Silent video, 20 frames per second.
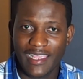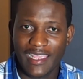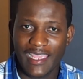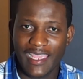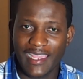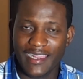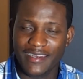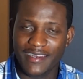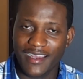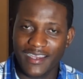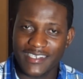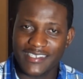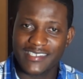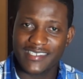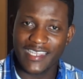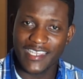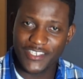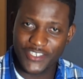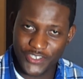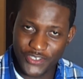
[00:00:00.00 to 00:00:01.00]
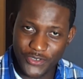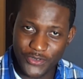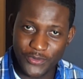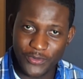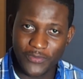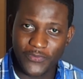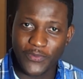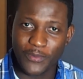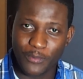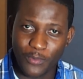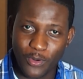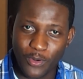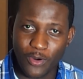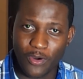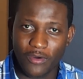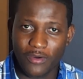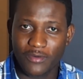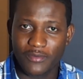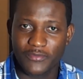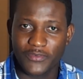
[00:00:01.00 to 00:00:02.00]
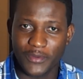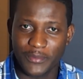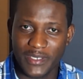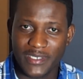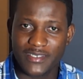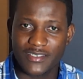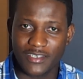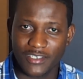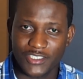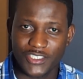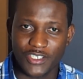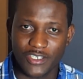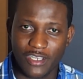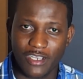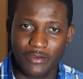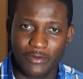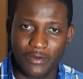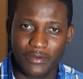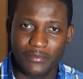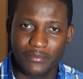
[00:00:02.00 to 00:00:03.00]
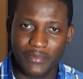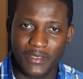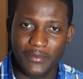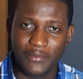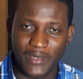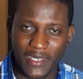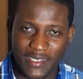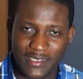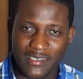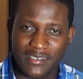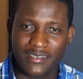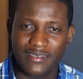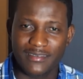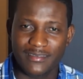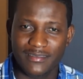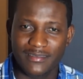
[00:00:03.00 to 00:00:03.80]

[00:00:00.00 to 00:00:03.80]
And stay tuned for more from In Such an Hour. Be blessed.